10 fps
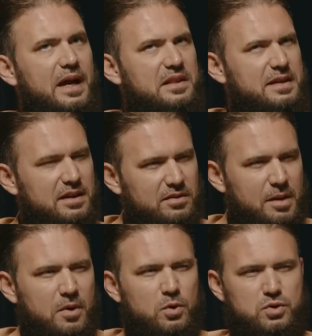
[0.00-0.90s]
At that
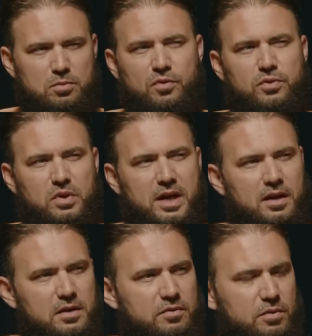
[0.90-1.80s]
time, I also moved to
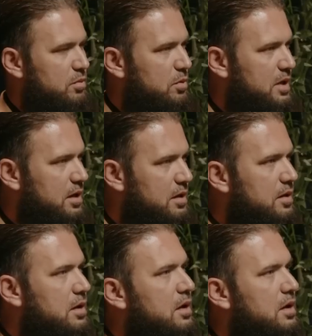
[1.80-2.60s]
Canada from Romania.